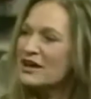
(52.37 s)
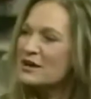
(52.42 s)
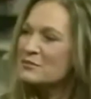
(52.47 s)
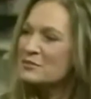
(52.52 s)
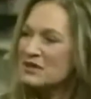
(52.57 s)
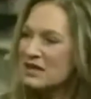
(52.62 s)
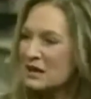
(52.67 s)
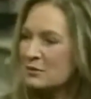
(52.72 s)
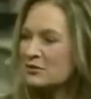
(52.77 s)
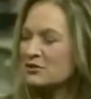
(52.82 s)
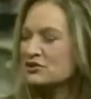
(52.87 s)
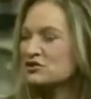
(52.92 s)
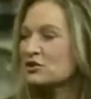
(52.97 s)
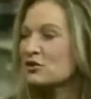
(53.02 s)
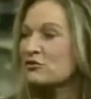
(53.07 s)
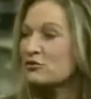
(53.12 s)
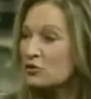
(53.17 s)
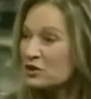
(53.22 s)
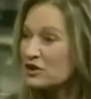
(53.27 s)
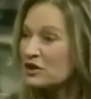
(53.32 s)
be able to
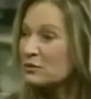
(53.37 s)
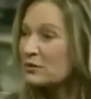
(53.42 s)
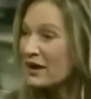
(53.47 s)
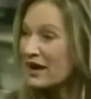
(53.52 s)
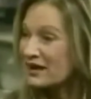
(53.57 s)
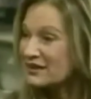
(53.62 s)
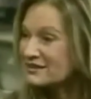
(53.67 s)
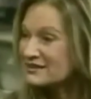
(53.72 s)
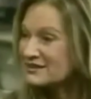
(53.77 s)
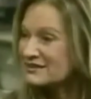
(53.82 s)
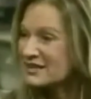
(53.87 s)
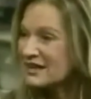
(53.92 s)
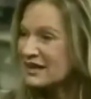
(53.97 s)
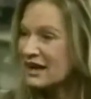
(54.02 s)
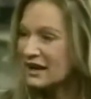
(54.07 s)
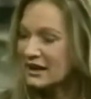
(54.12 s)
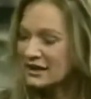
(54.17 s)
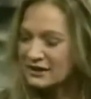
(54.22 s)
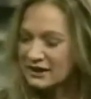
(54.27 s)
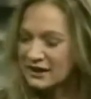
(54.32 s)
afford their pets
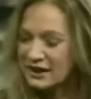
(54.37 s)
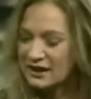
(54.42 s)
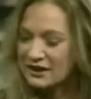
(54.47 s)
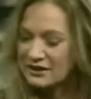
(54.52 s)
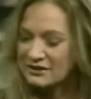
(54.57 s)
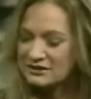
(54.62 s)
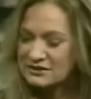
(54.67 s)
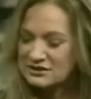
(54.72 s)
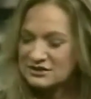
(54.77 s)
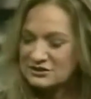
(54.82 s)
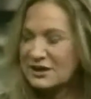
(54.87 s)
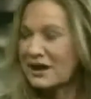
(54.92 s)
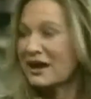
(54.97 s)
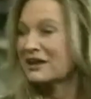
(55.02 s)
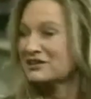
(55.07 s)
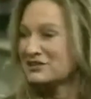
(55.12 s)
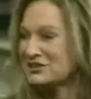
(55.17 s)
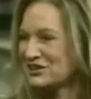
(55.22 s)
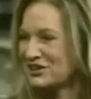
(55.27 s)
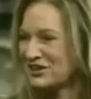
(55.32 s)
and to
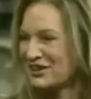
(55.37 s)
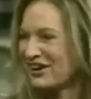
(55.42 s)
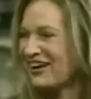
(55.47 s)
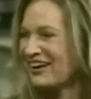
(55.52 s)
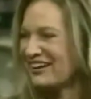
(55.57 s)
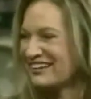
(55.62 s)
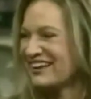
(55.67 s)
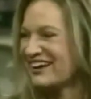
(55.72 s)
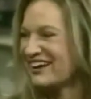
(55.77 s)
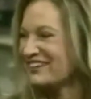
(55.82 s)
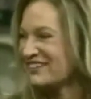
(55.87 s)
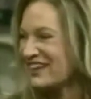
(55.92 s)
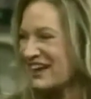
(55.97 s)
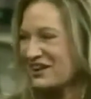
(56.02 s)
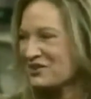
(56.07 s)
cash in on that